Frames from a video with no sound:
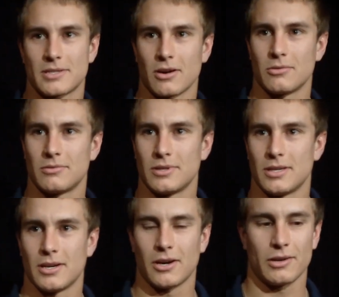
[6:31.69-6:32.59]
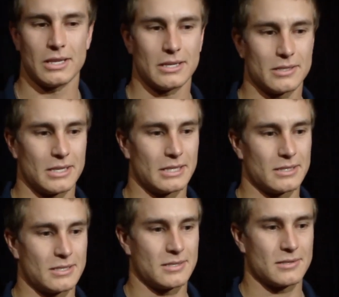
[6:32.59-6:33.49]
stone, you know. It, it,
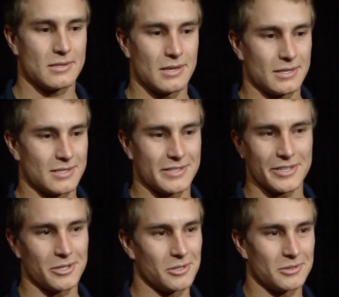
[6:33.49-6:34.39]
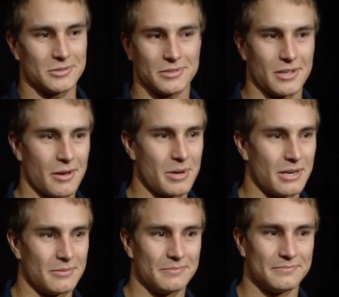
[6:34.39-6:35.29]
it's it's still, I
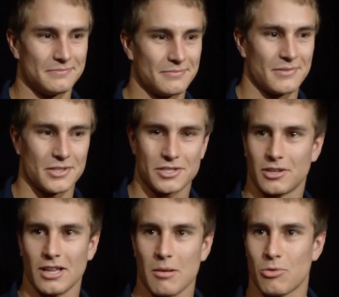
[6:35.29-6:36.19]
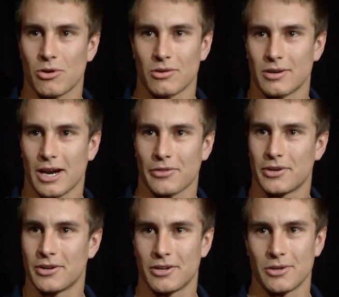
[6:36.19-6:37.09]
mean, there's still a lot more out
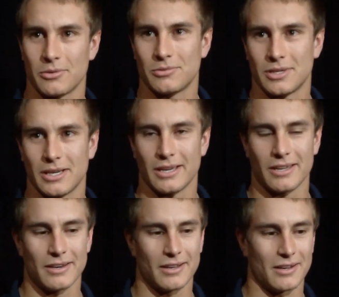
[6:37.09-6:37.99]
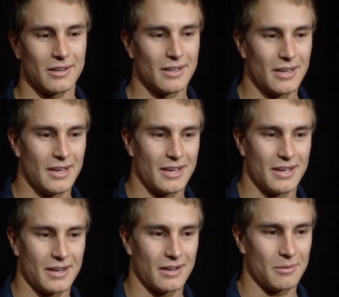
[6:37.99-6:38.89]
there to do, and. Uh,
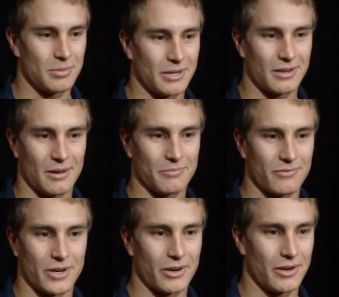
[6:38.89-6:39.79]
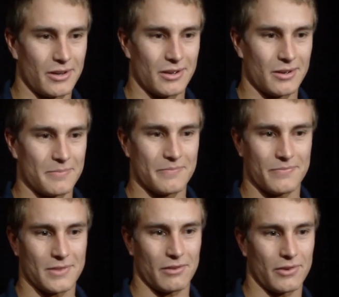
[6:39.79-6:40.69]
Uh, but I'm very, um,
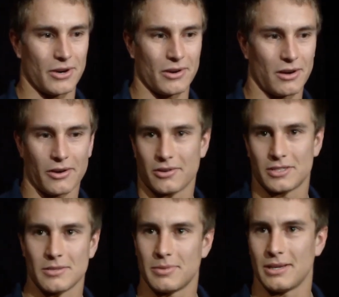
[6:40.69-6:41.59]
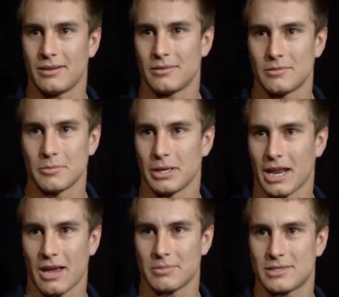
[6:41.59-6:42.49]
I'm very honored to be be
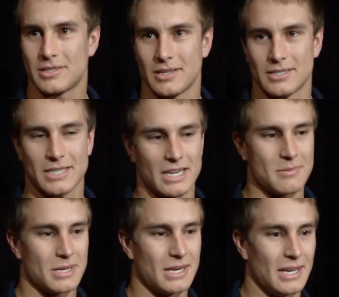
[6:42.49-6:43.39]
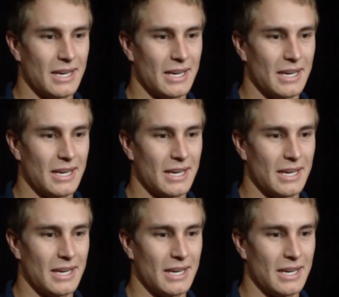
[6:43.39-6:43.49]
named to this team, and